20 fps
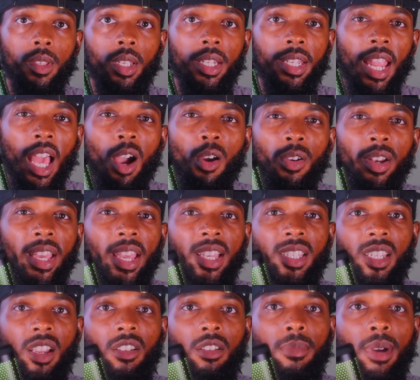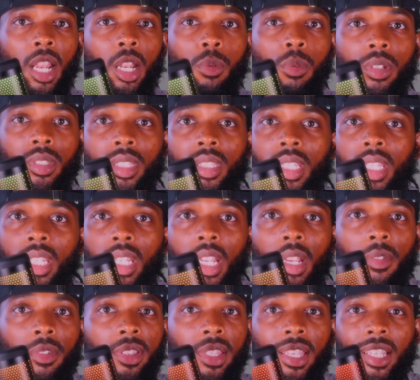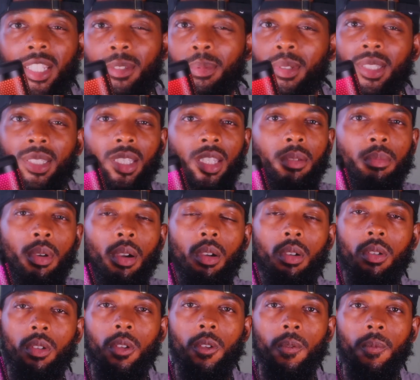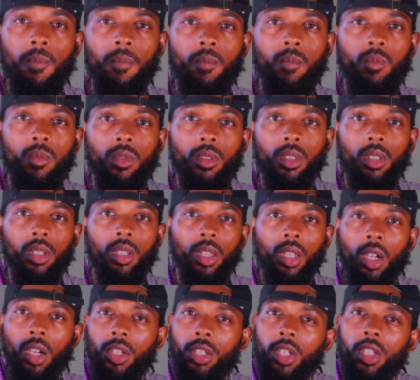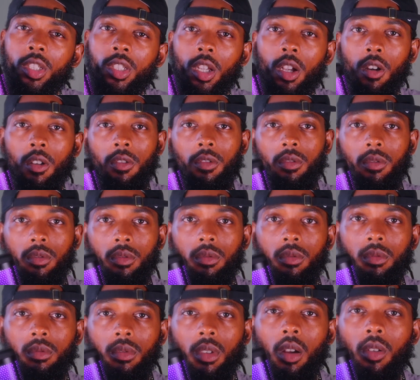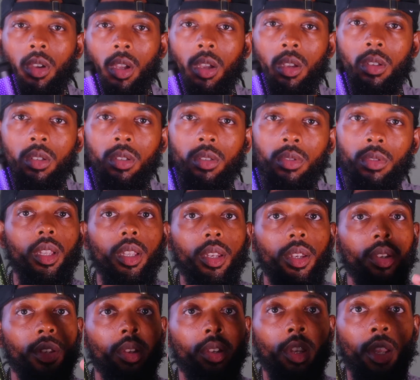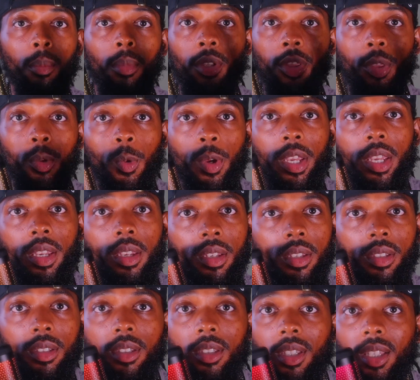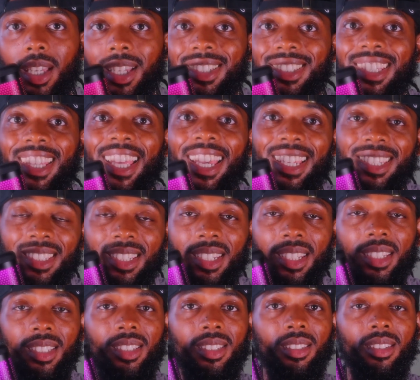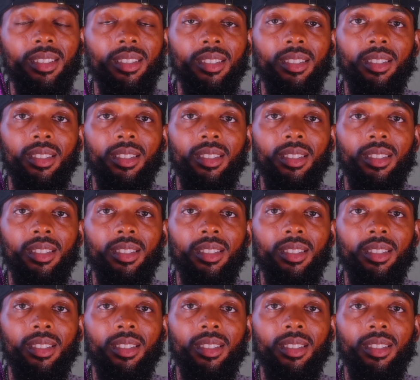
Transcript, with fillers: Nowadays, everybody wants to think everything is placebo. Learn yourself, okay? Number three is laziness.